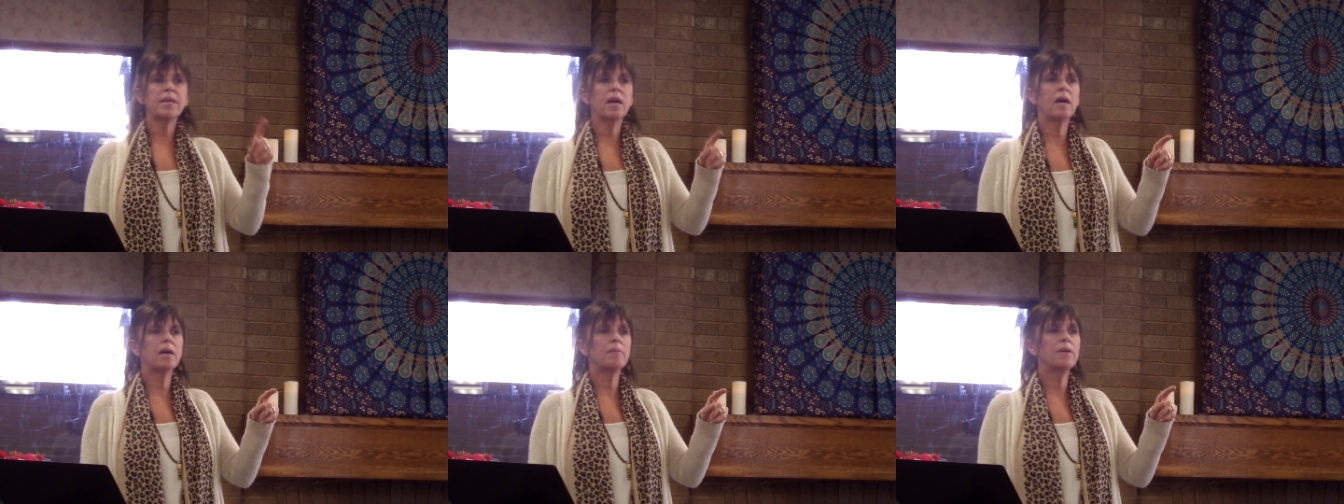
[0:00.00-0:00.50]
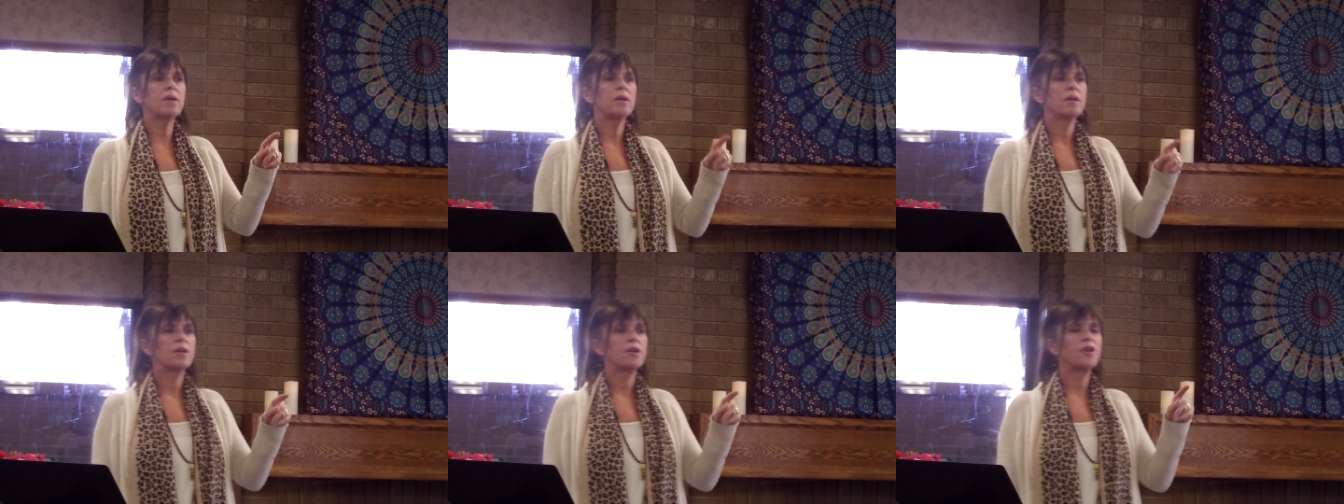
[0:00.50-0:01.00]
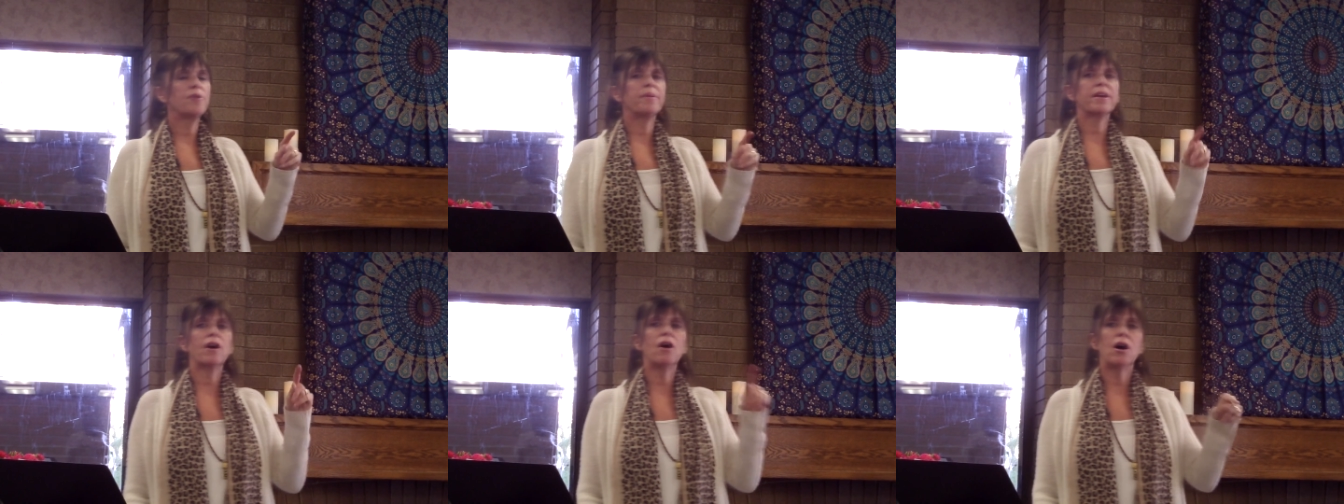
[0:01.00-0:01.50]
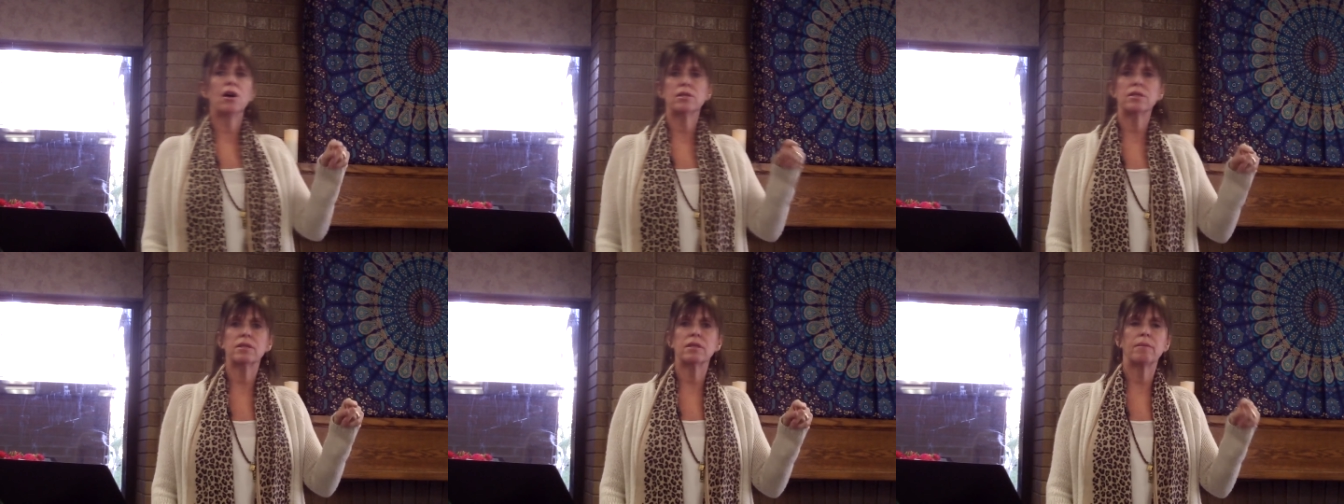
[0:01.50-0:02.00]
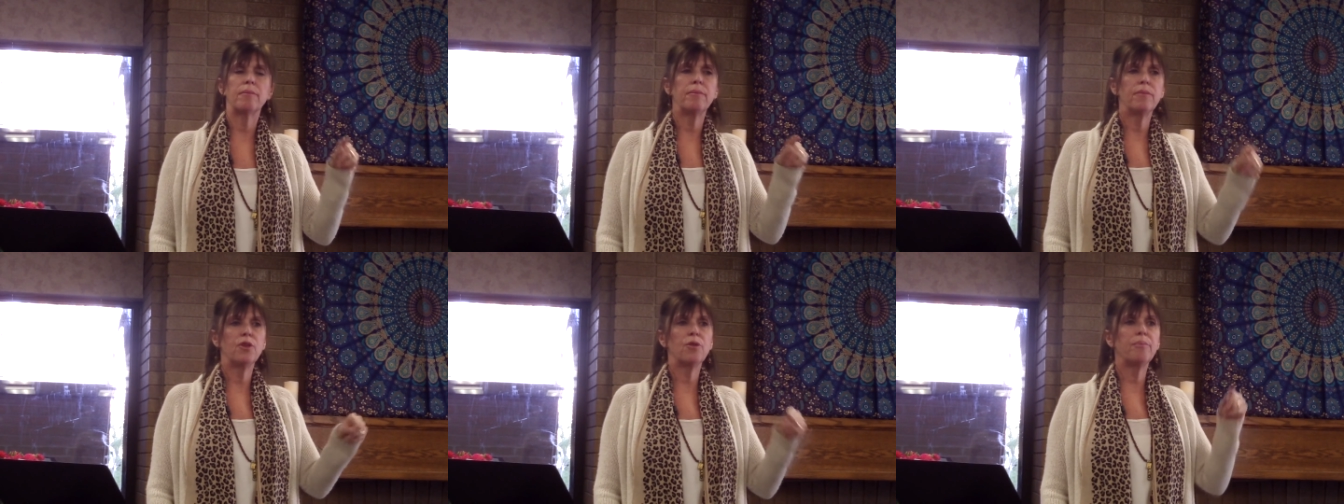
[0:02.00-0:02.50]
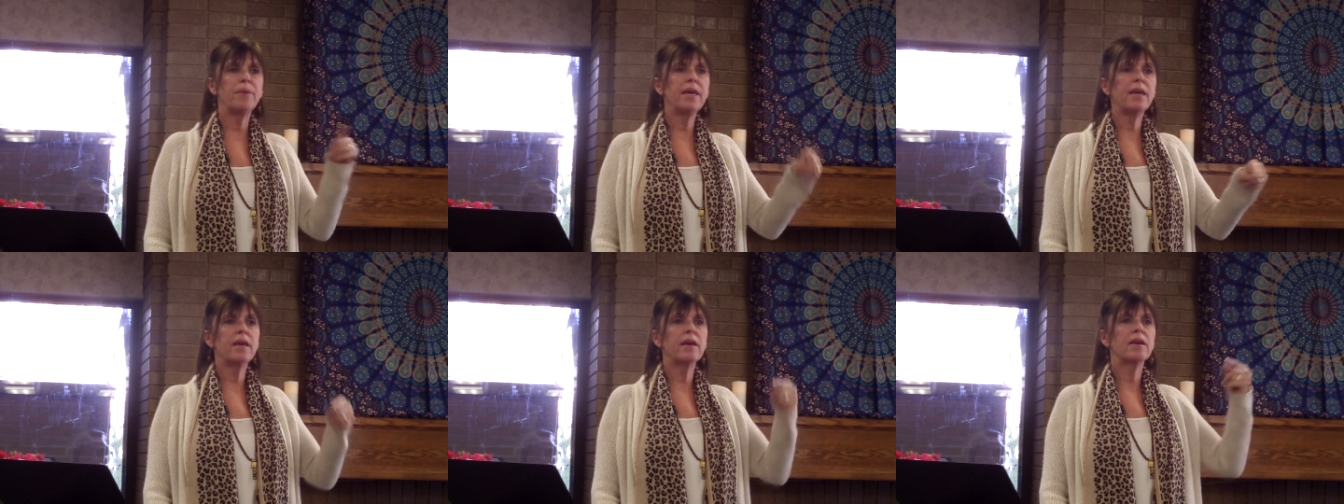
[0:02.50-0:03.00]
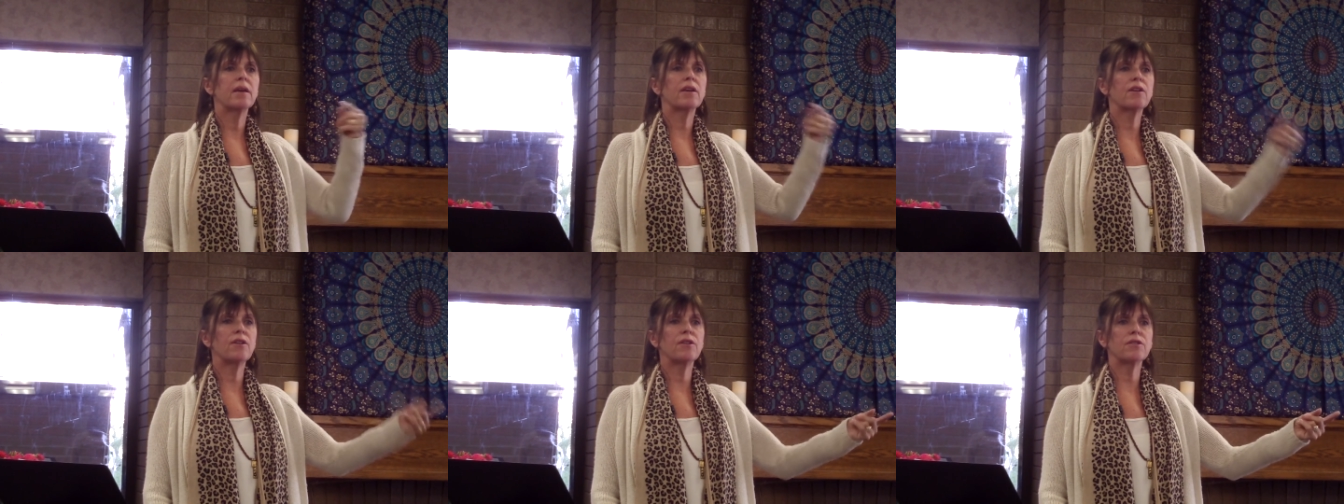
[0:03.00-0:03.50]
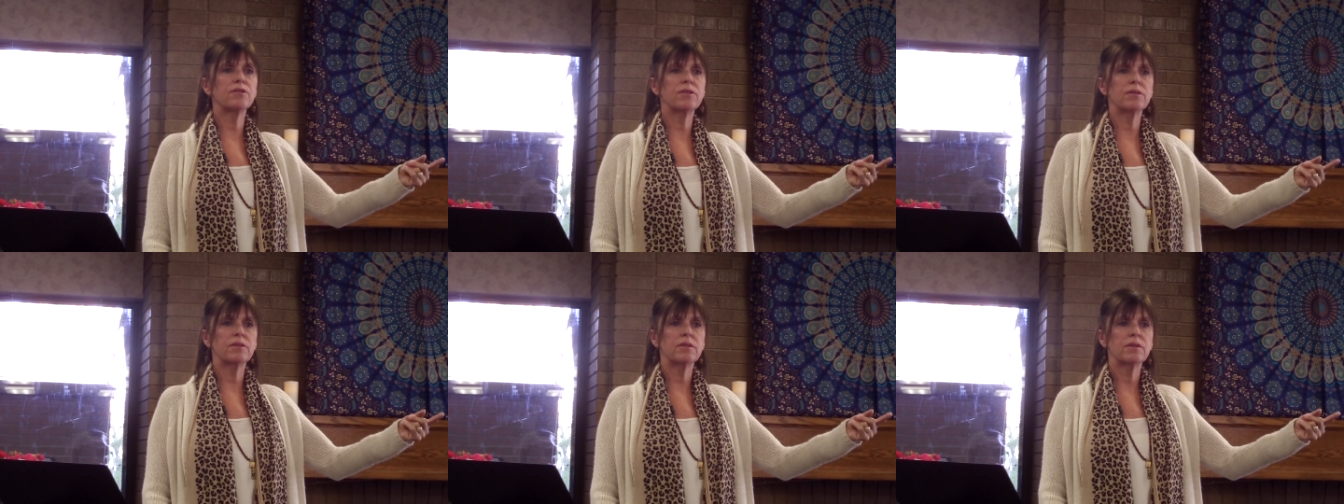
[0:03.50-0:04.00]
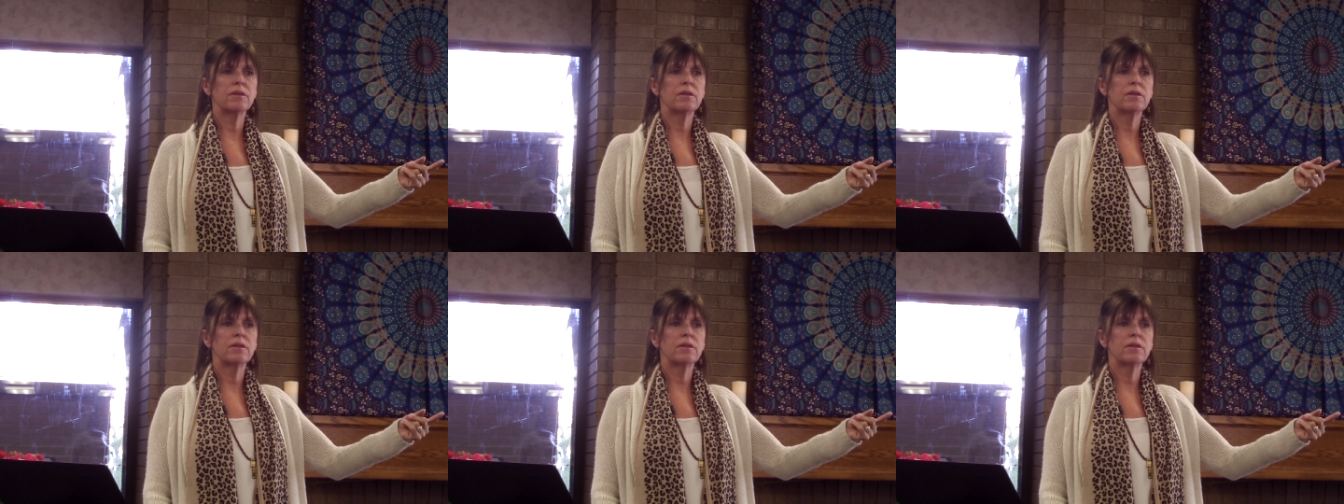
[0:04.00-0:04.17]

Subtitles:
become your because, your B cause,